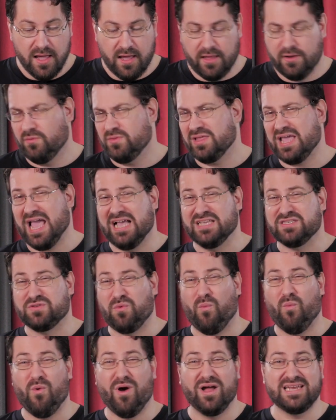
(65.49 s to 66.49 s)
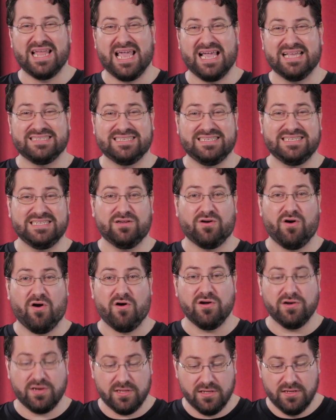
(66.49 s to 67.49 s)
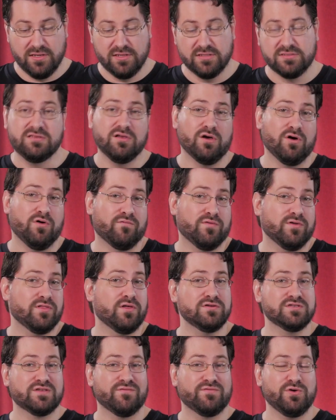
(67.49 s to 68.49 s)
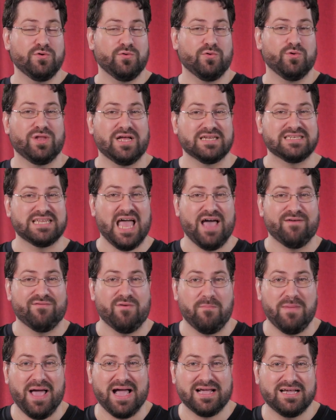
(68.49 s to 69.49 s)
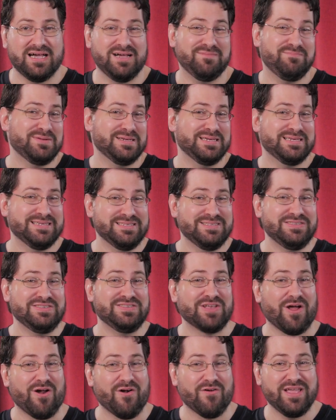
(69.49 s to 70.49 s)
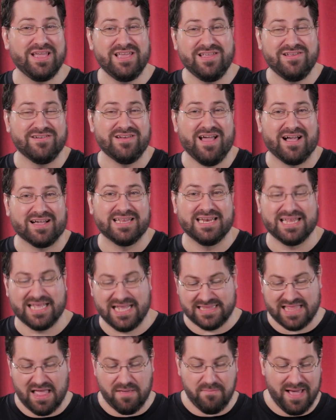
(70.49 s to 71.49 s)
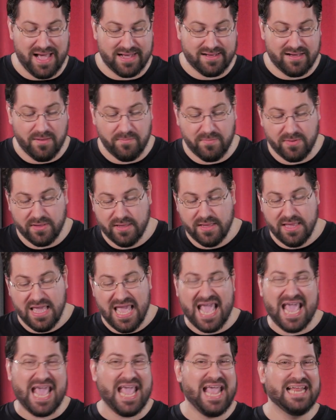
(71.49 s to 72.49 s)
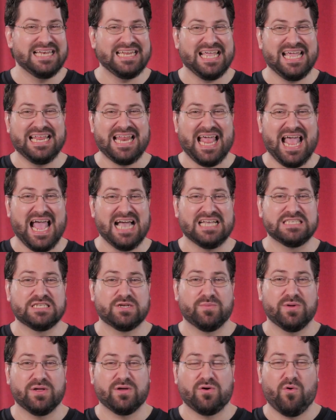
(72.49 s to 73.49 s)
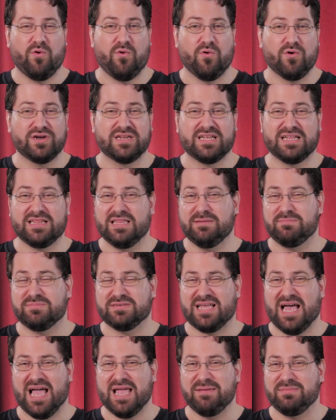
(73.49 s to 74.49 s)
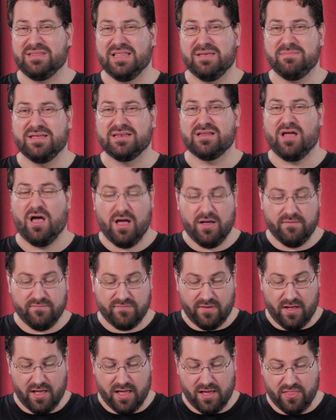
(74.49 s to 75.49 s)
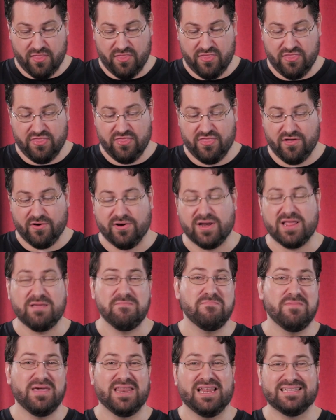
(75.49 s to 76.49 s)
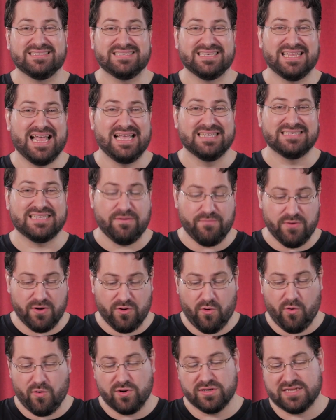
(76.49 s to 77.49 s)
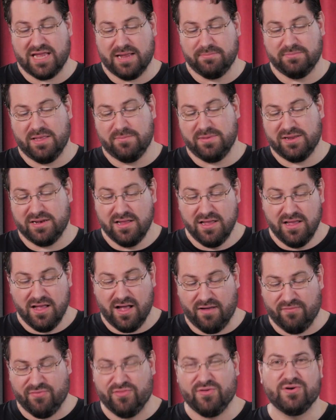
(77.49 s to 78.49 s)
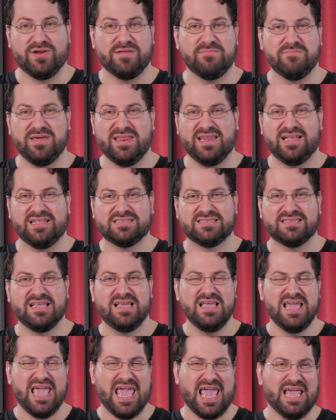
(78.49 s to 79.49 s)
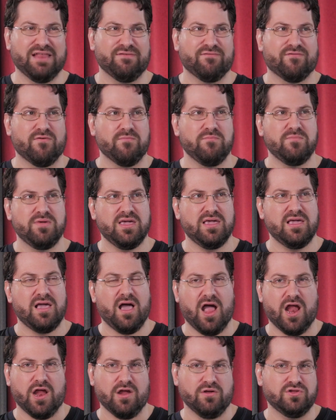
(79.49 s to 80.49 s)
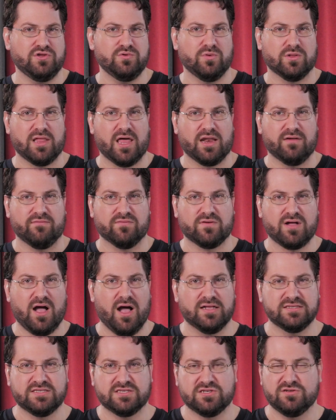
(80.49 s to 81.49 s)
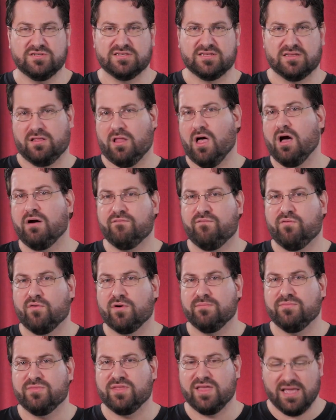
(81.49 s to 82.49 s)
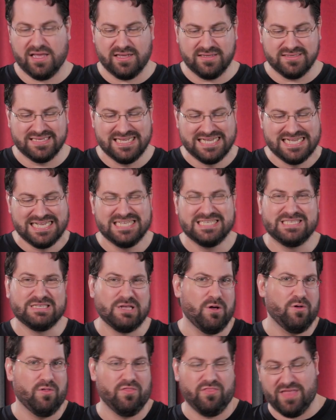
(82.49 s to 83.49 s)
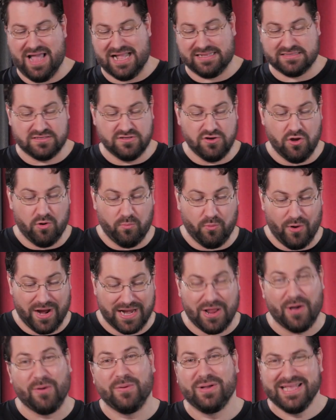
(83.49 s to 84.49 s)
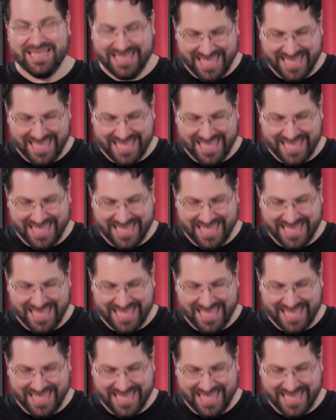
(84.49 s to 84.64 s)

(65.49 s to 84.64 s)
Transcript: It only has one SD card, so for those of you who like to have a backup, sorry, you're not going to get that backup. And it has a record clip time limit of 30 minutes. It has a record time limit of 30 minutes, and for me, I do a lot of concerts and long-form things, so that's no bueno.